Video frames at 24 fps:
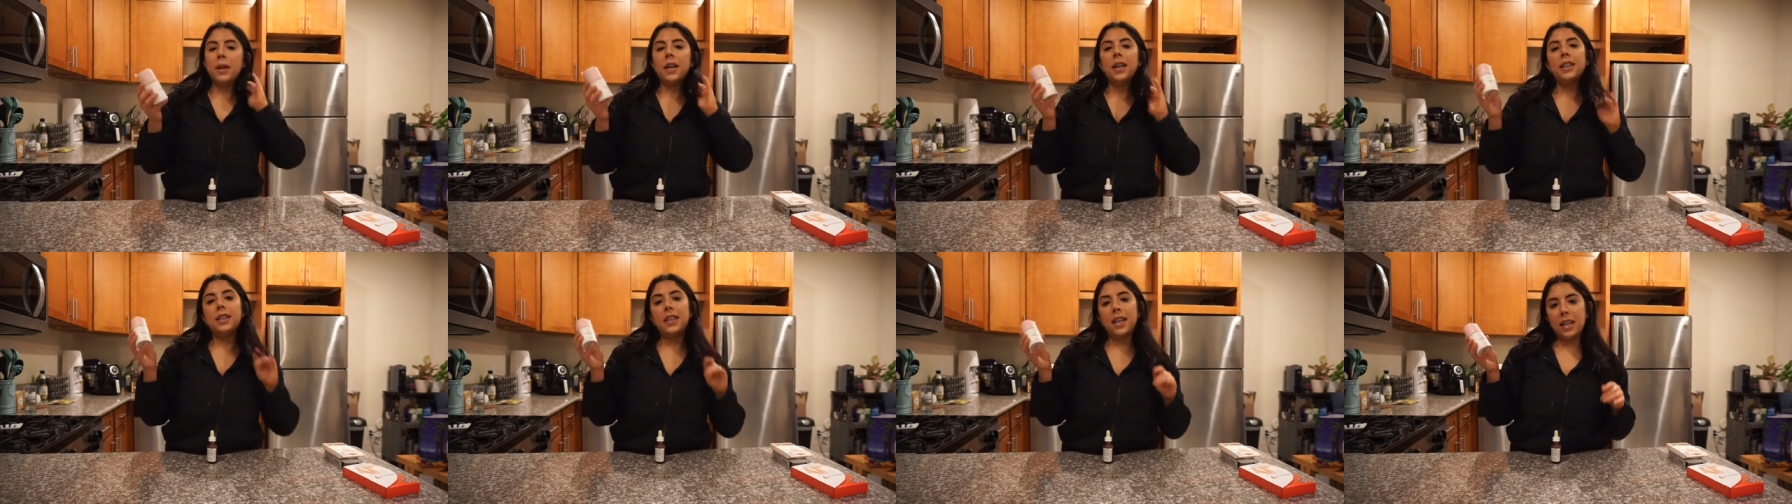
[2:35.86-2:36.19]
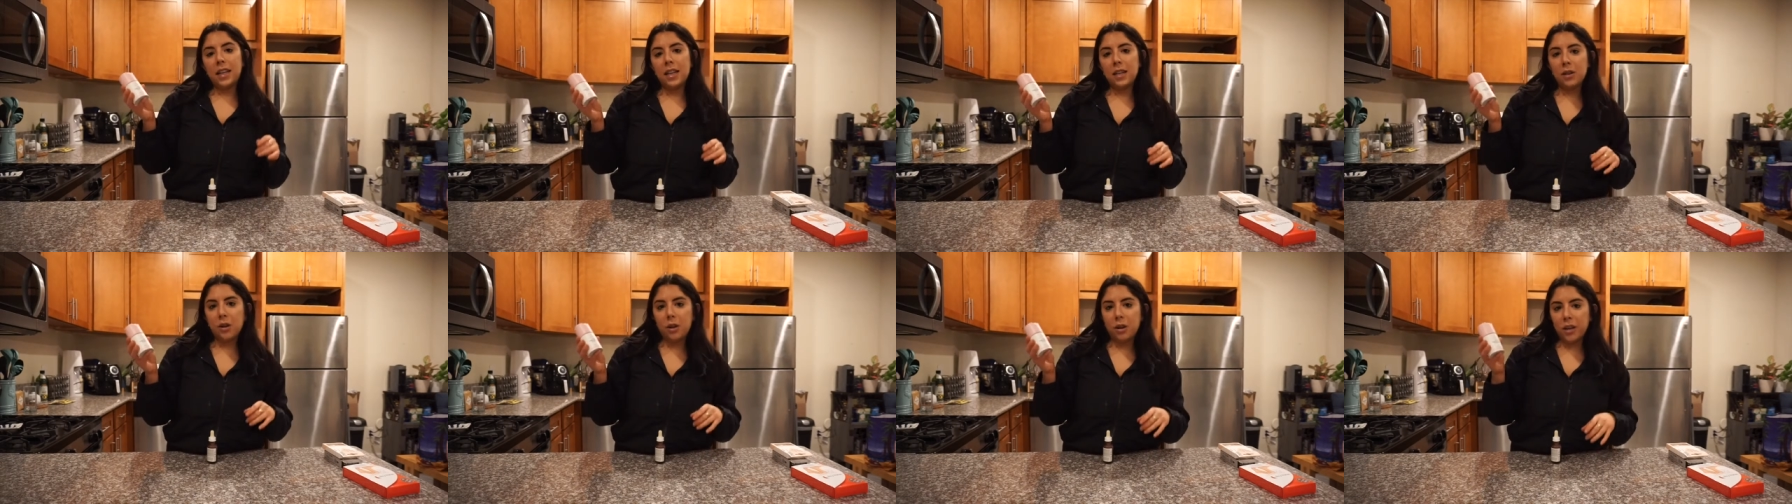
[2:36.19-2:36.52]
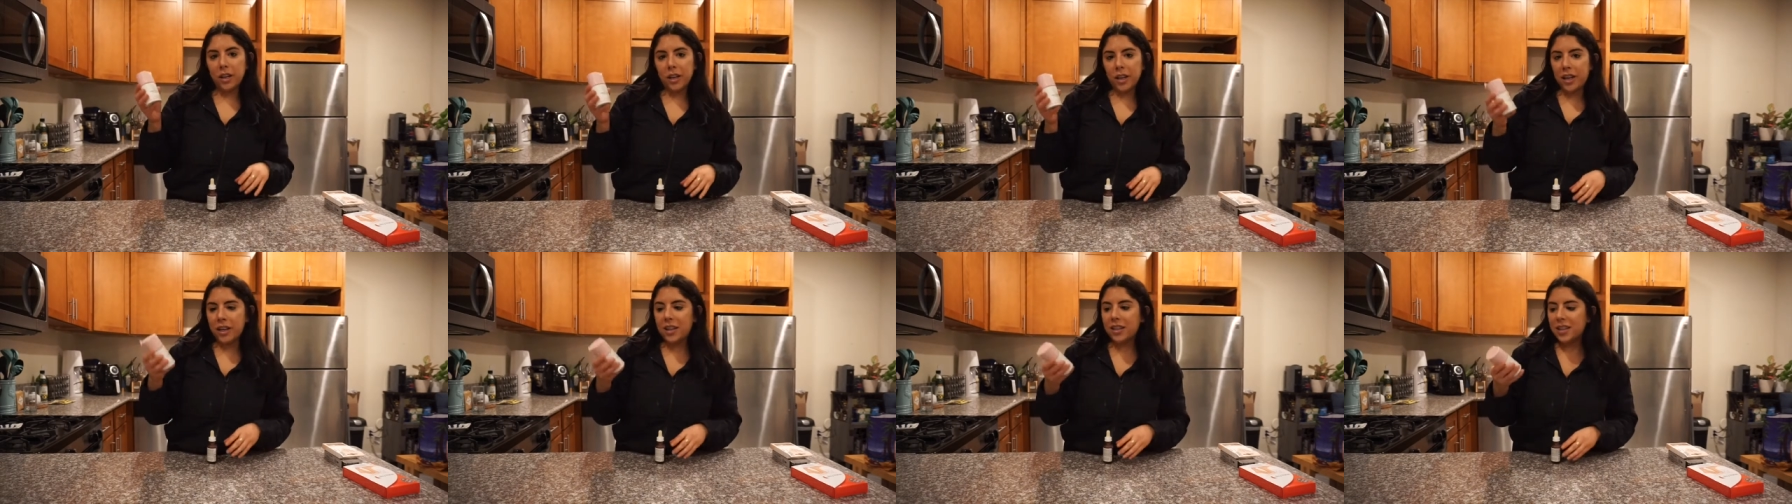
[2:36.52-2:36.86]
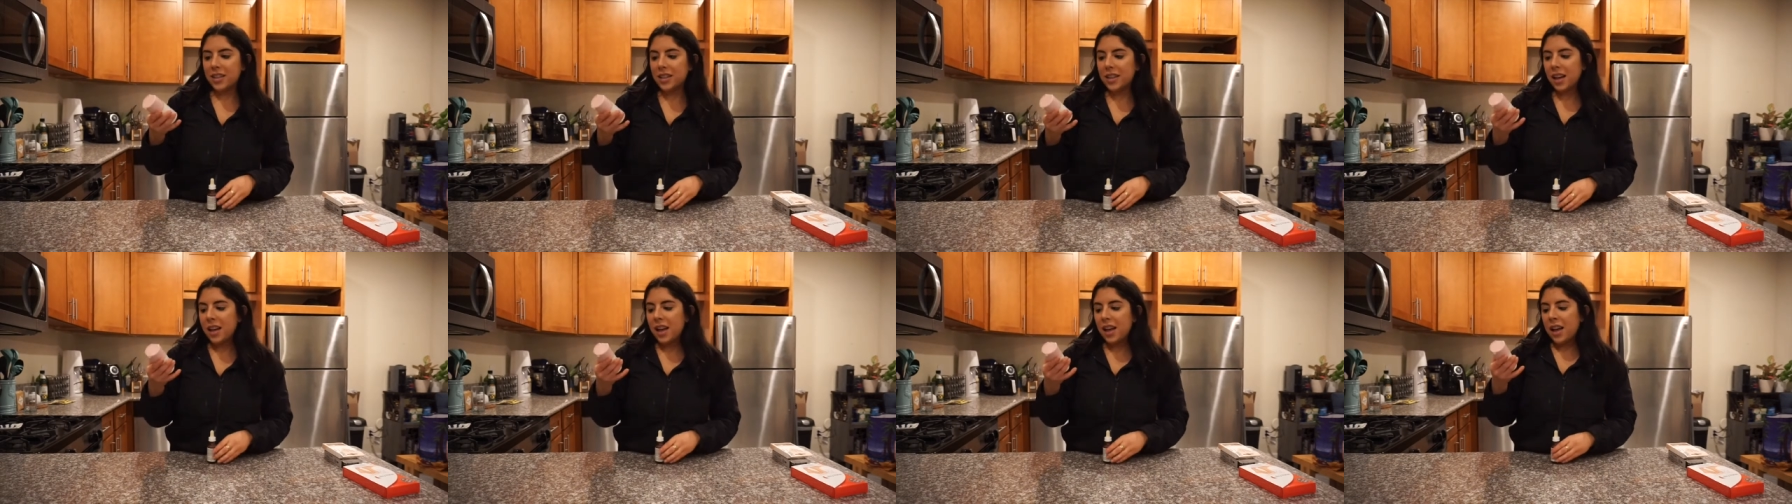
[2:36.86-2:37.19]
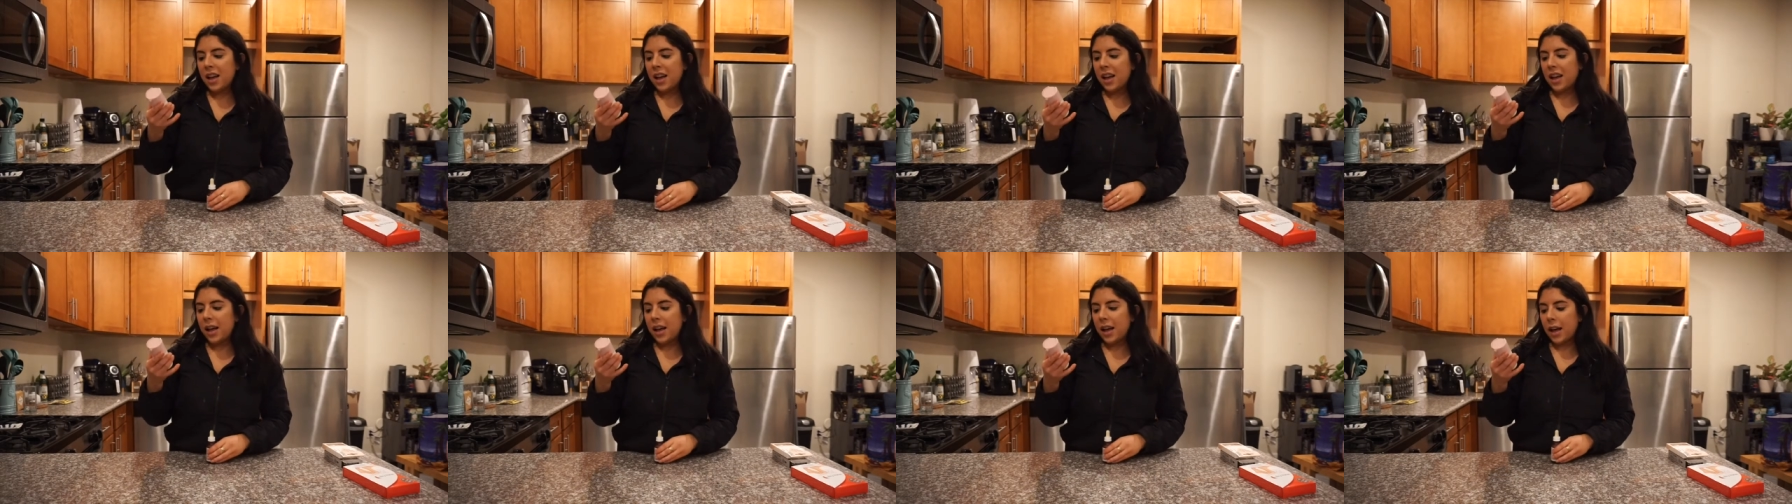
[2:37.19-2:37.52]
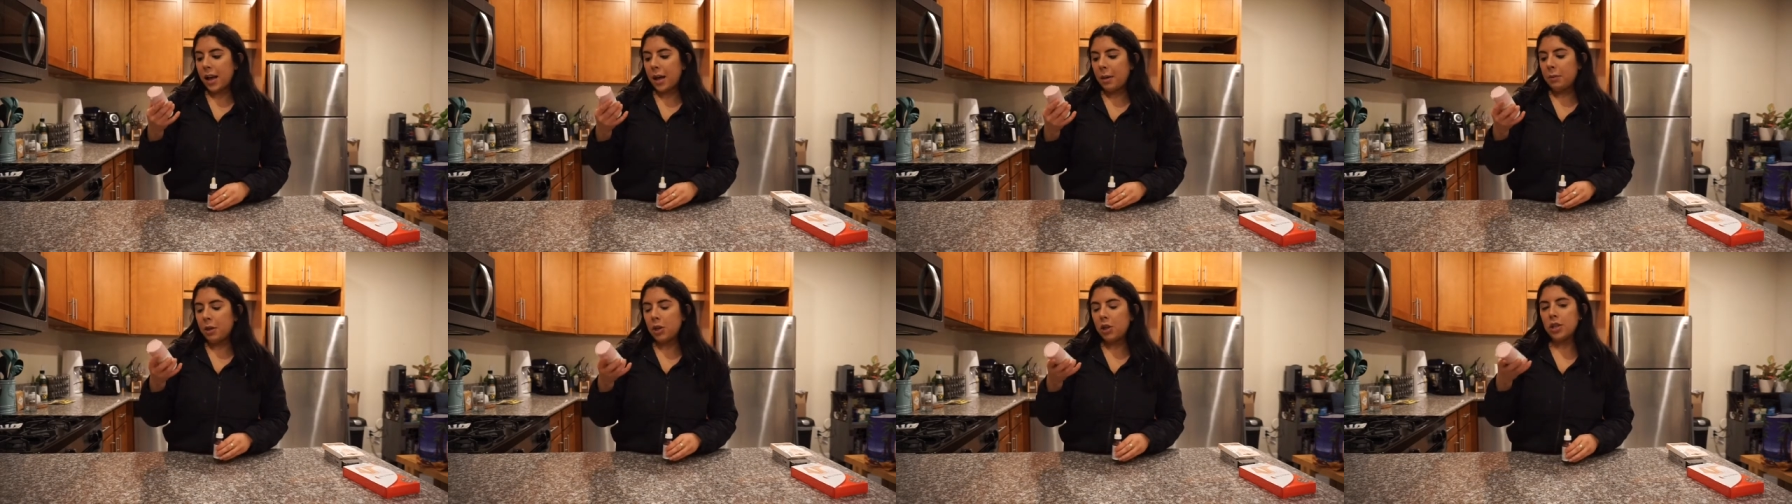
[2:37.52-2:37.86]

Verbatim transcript: but it's $80. Um,